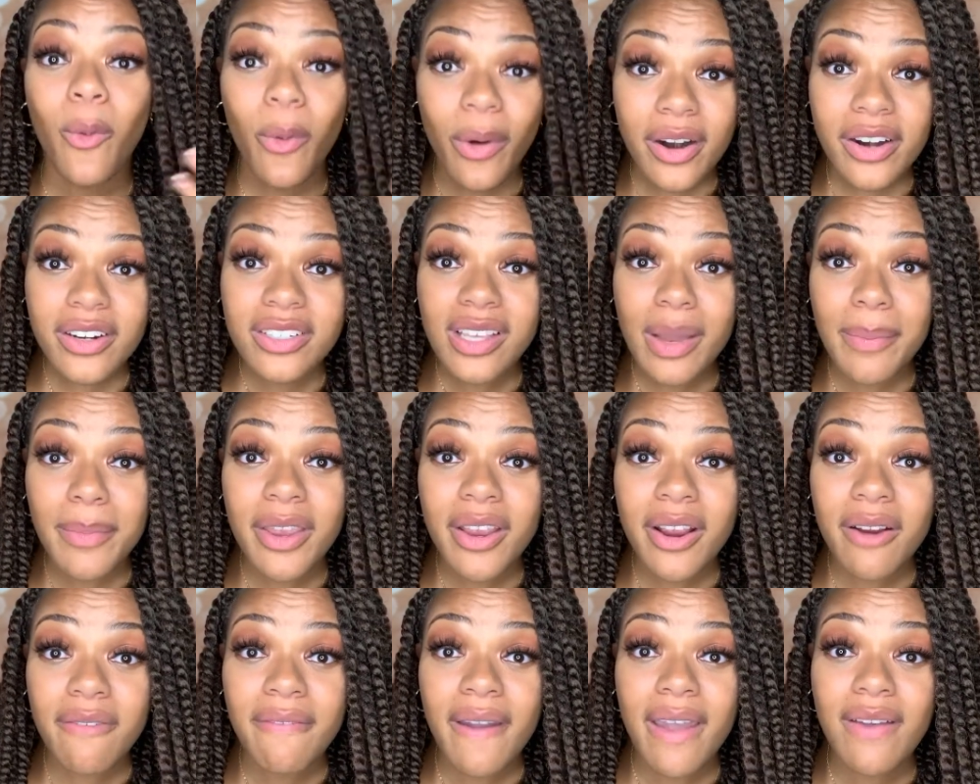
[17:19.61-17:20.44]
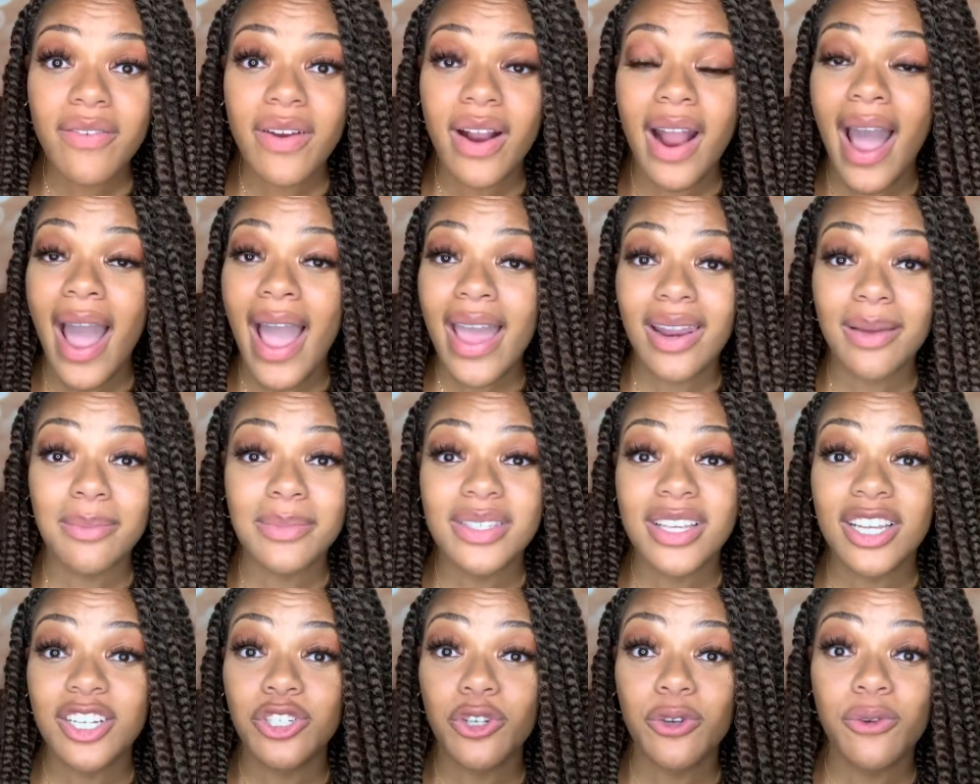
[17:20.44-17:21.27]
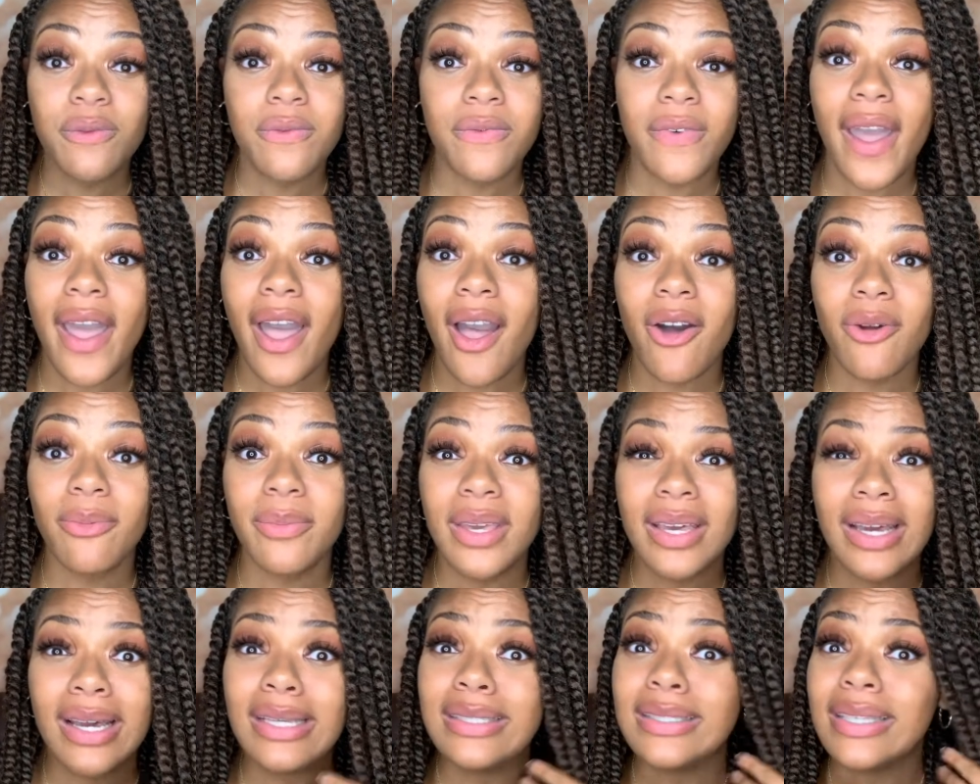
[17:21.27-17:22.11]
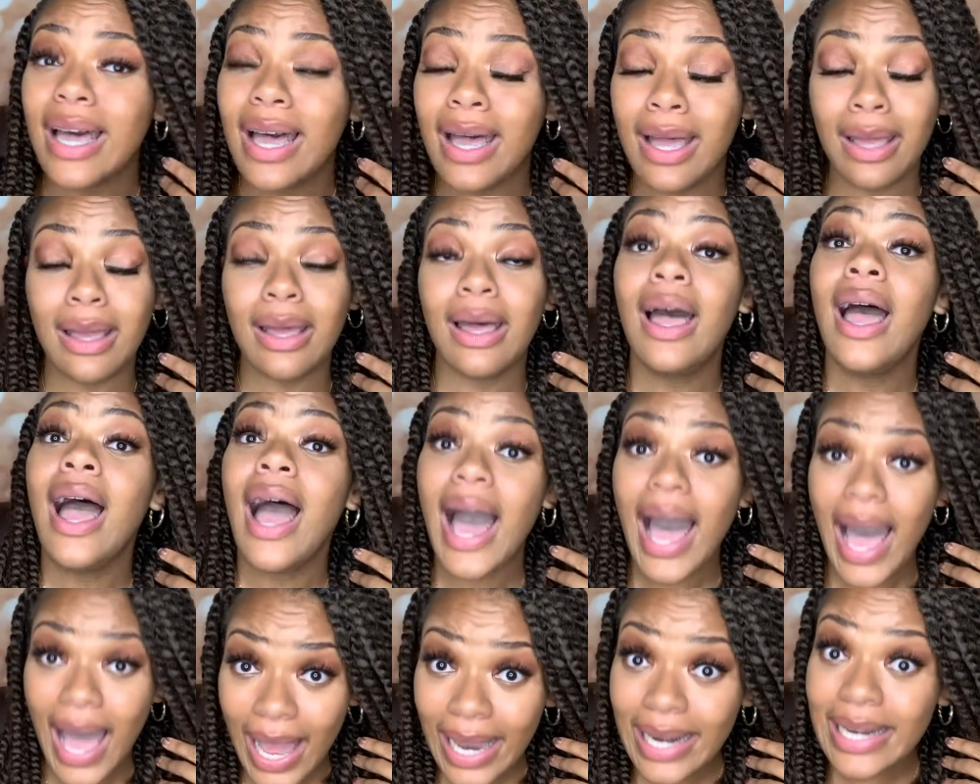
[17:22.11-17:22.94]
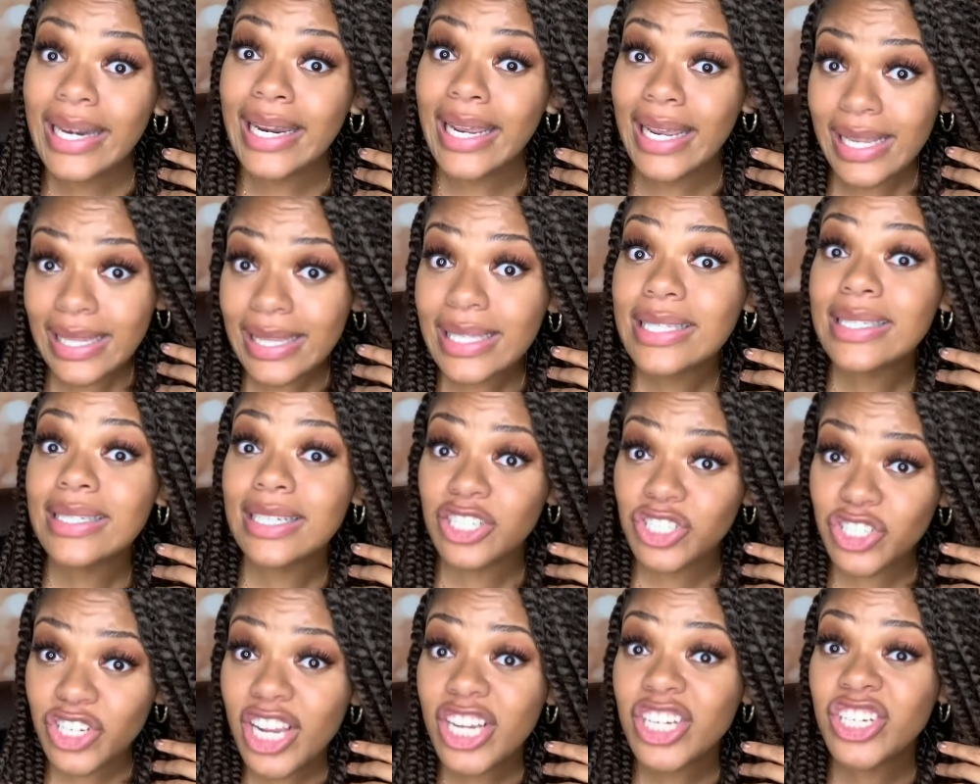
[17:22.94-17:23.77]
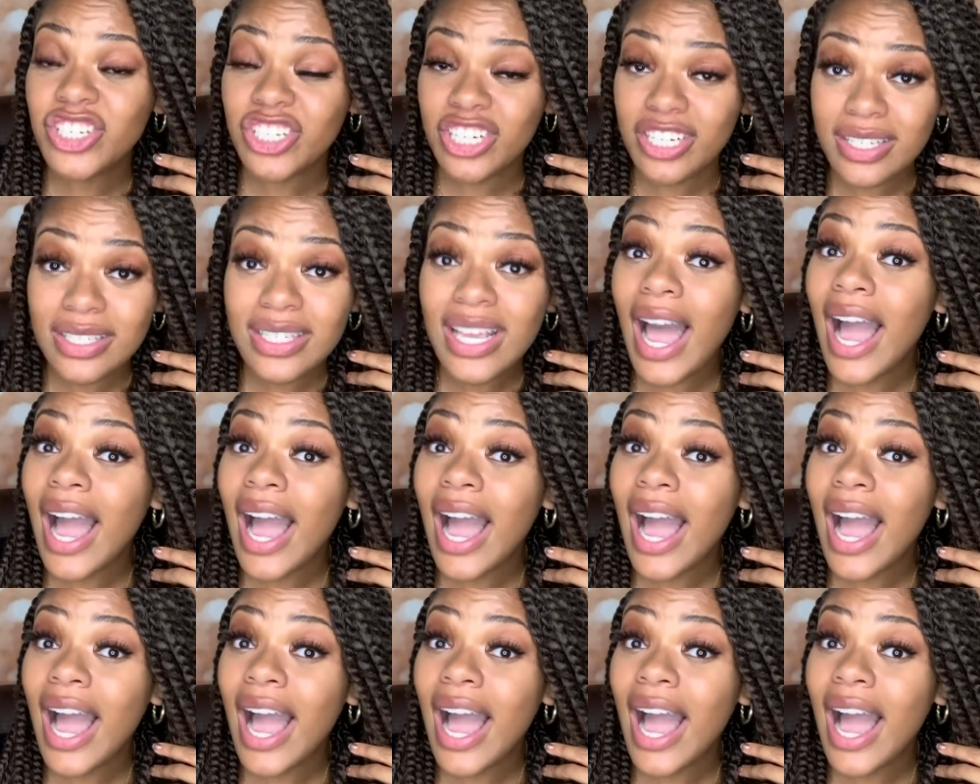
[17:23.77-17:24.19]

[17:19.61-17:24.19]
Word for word: What are some of your favorite items that you found? Because I need the suggestions.